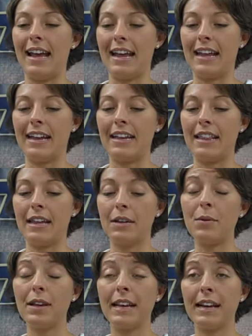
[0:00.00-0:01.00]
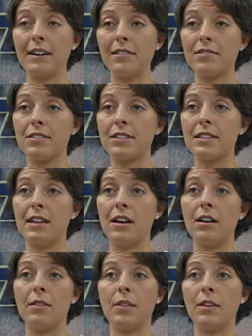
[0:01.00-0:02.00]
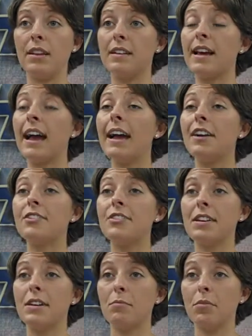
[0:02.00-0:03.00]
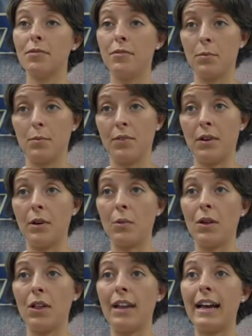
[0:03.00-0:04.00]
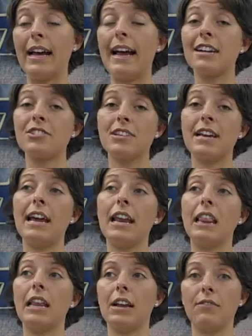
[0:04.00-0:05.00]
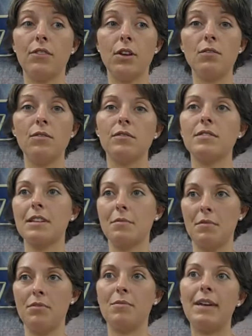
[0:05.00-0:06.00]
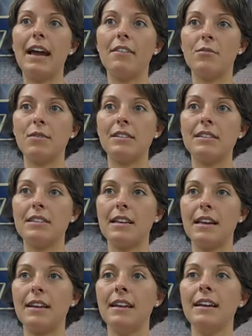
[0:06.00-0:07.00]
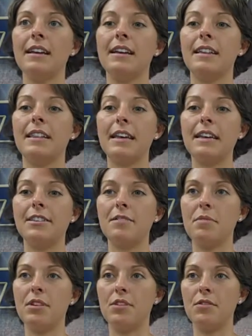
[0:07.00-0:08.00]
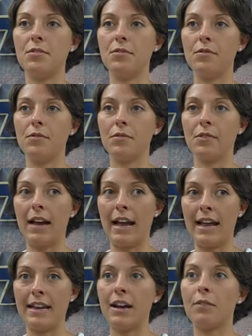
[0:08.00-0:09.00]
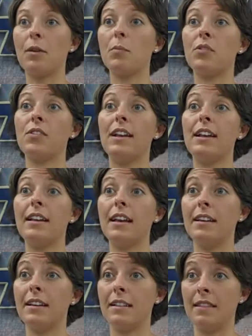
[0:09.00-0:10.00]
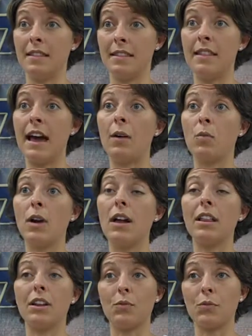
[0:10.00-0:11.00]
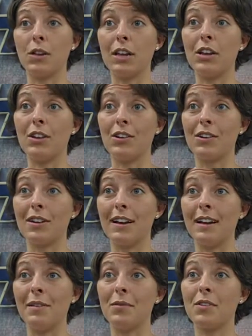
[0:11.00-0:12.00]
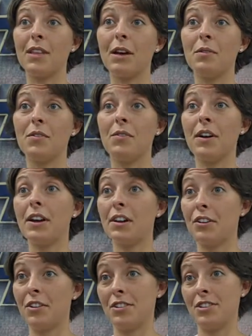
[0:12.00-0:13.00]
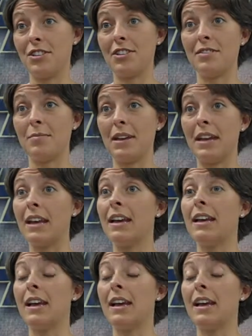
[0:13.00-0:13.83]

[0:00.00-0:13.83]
And they went out. The entire team performed very well, and I actually had a lot of locals come up to me afterward and said the ETBU had not represented that well in a really long time. So that was very encouraging to me.